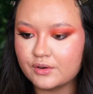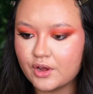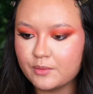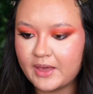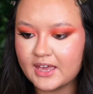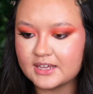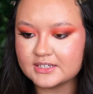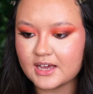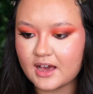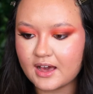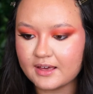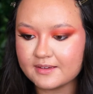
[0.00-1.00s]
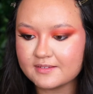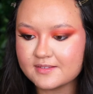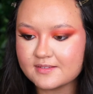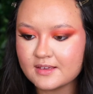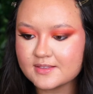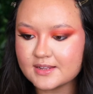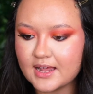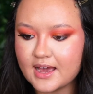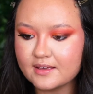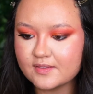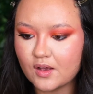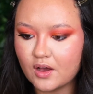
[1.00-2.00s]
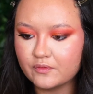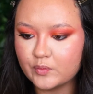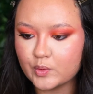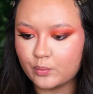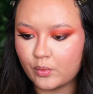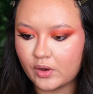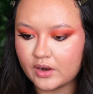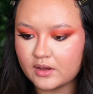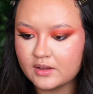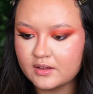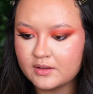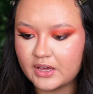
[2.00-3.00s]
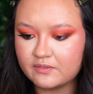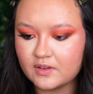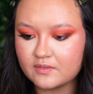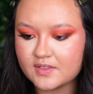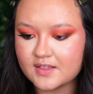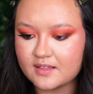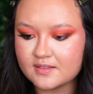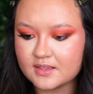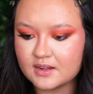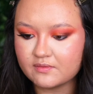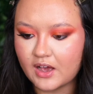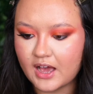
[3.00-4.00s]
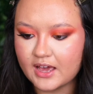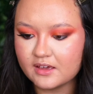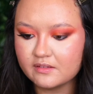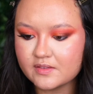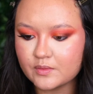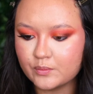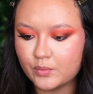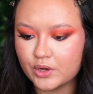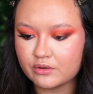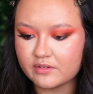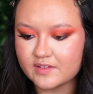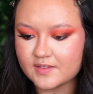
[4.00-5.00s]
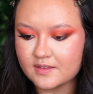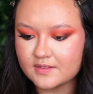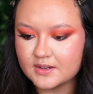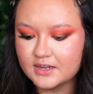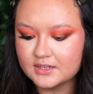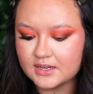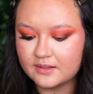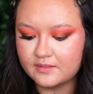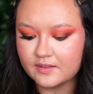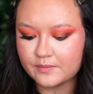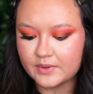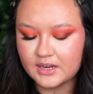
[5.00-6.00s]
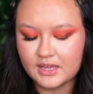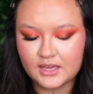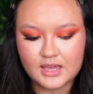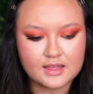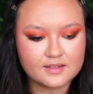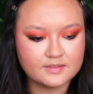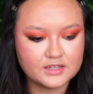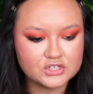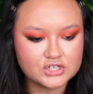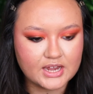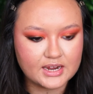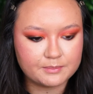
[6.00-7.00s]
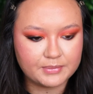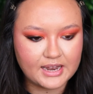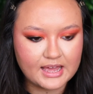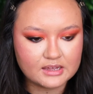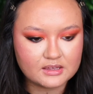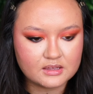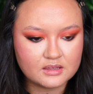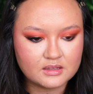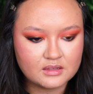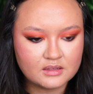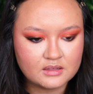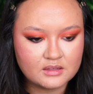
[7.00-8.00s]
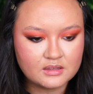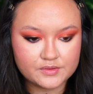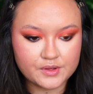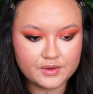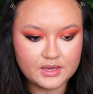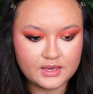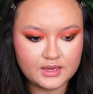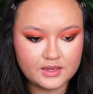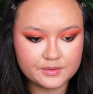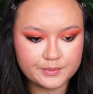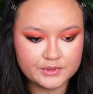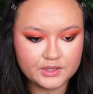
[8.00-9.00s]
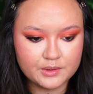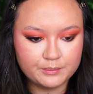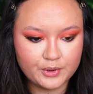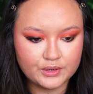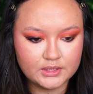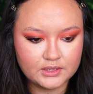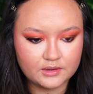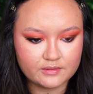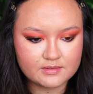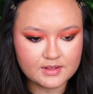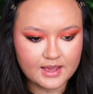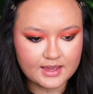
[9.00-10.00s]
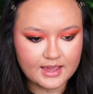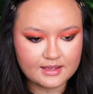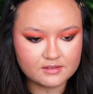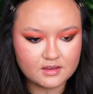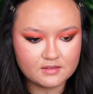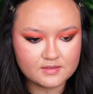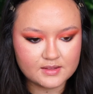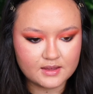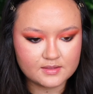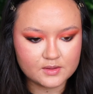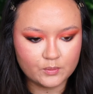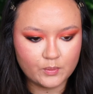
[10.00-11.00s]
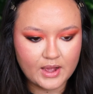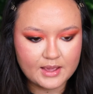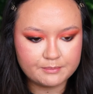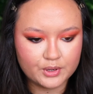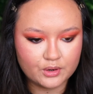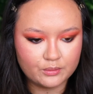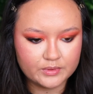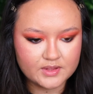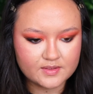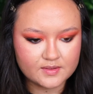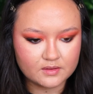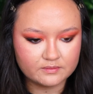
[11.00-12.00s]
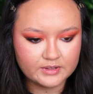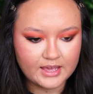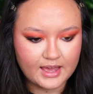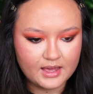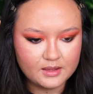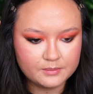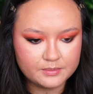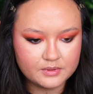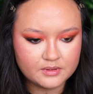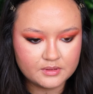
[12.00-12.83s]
No panda eyes. Slides off with water. Perfect for sensitive eyes. Water resistant. And this one here is in the shade Black. So here is what the component looks like. As you can see, it's a white bottle with a silver cap.